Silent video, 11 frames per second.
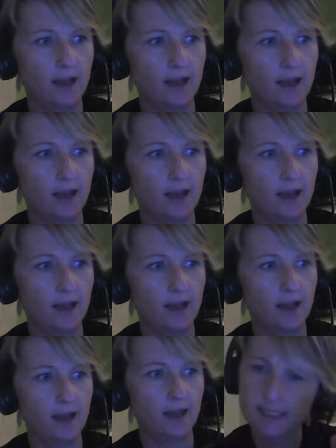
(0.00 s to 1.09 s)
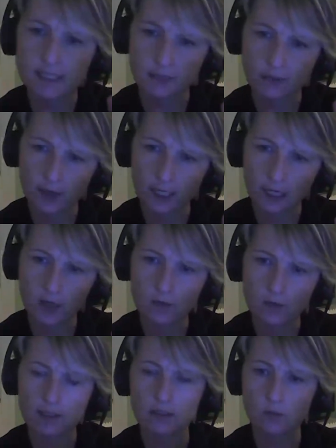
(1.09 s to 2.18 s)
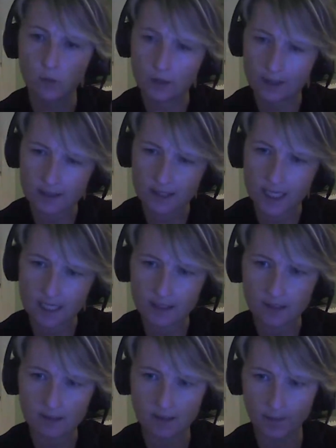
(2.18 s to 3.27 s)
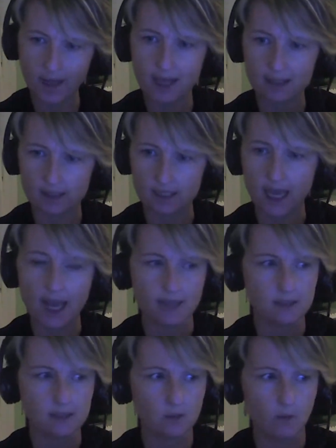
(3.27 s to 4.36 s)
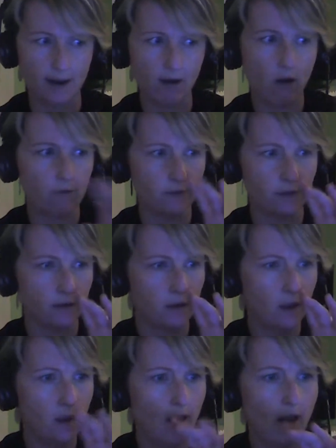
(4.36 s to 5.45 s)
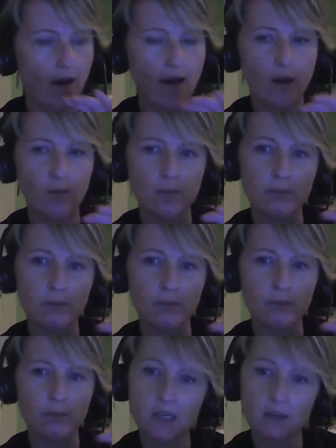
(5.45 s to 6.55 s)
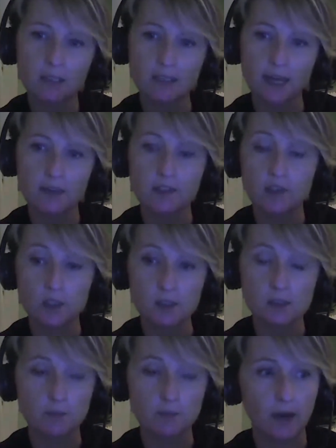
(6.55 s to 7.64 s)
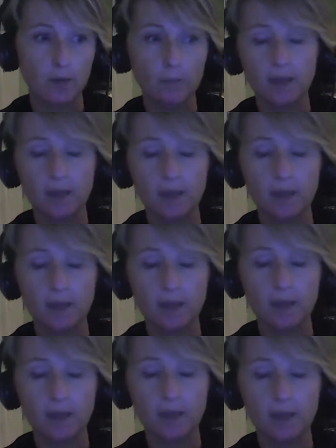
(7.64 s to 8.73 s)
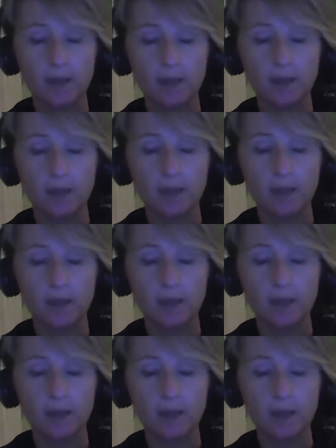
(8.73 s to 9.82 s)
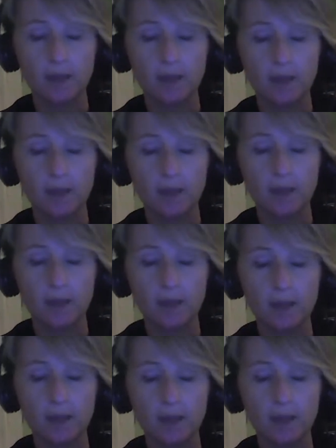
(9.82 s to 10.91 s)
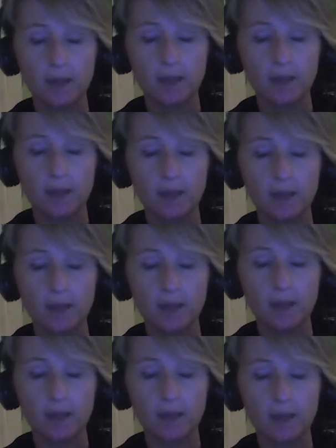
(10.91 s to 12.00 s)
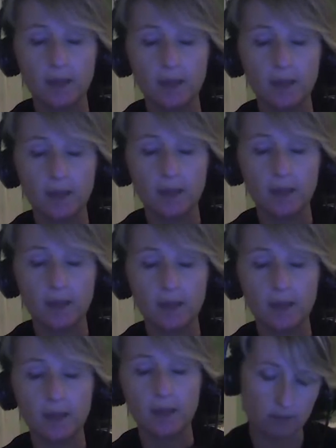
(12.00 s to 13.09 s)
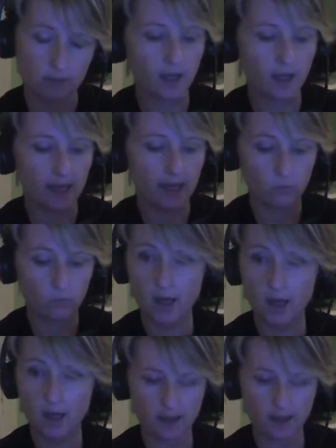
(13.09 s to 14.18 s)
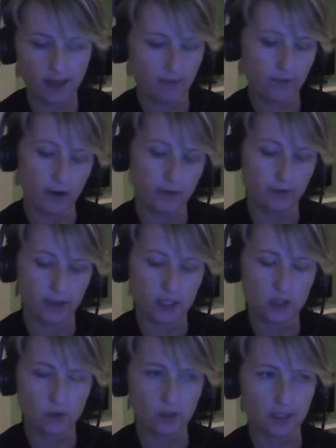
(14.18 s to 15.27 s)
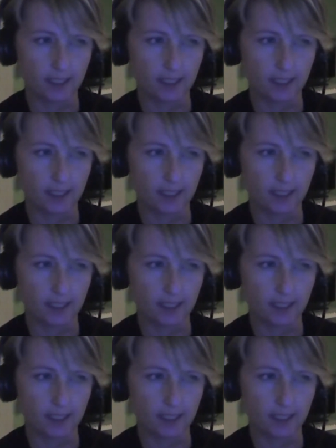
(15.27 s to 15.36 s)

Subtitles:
you know, we do tend to stick very closely to what is needed to pass a test quite often. But the secret is actually just about making the right choices in the way we plan our lessons and the way we teach them. And we'll come back to that very